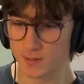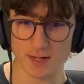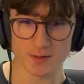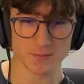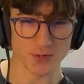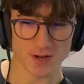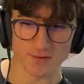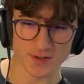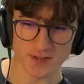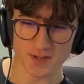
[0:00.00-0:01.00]
Adam, do you
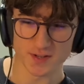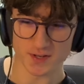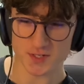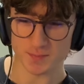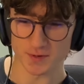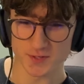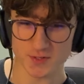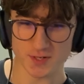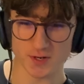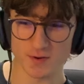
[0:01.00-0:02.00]
have any experience
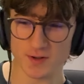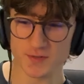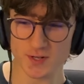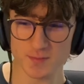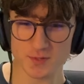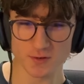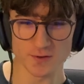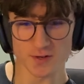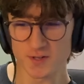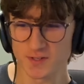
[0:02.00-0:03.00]
using Luau type solver?